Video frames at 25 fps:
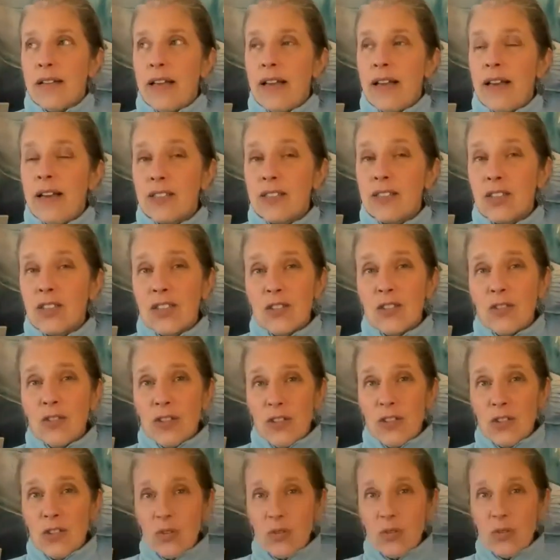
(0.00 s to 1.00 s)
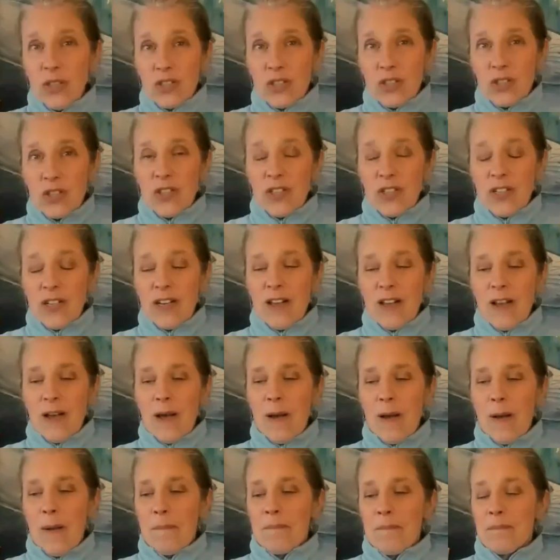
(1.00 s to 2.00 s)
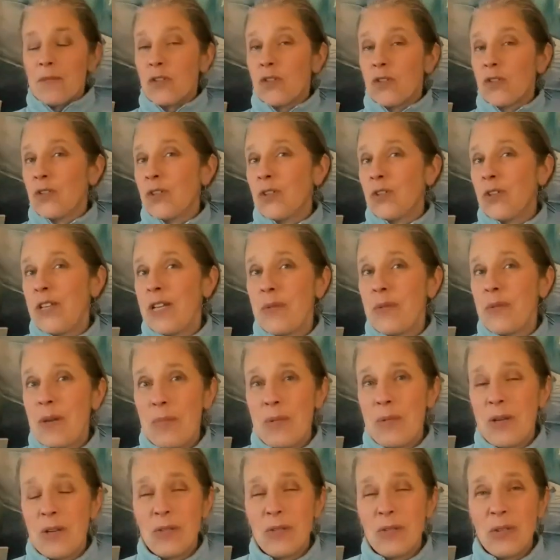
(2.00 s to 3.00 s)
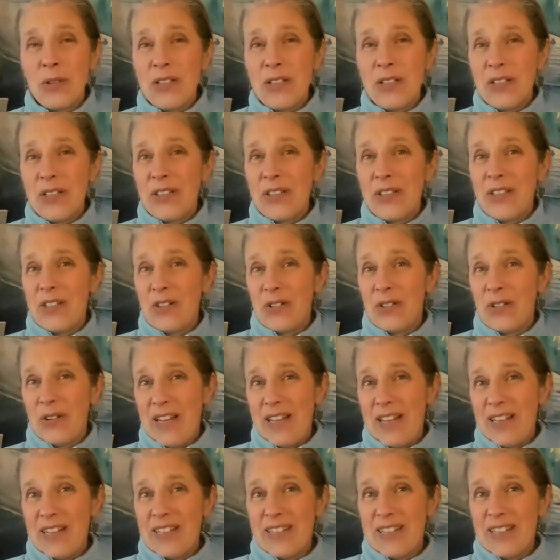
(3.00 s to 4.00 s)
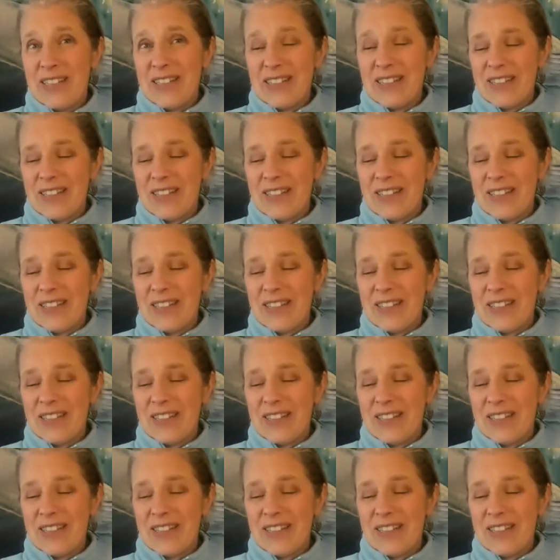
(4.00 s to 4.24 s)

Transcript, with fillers: access your intuition. Journaling might be a really great